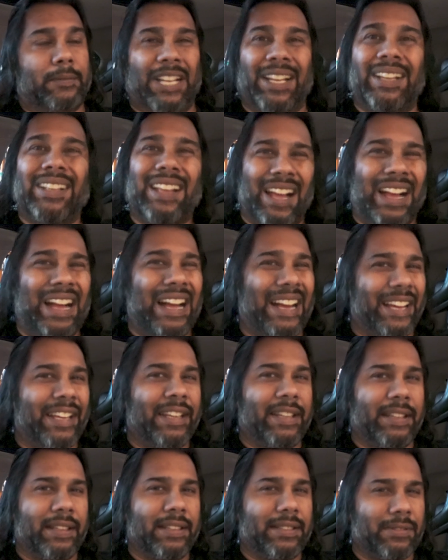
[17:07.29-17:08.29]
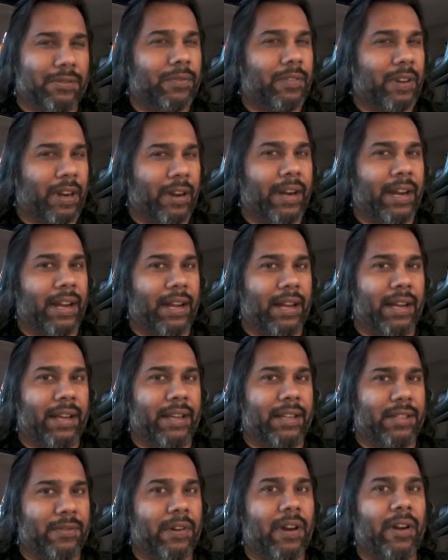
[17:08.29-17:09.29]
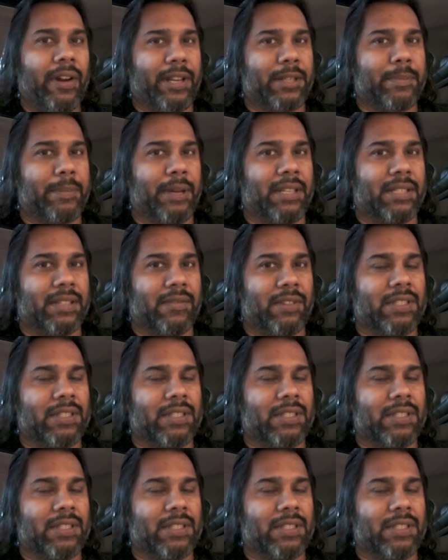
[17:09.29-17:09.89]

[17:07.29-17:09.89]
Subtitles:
high. It's very high. It's very expensive.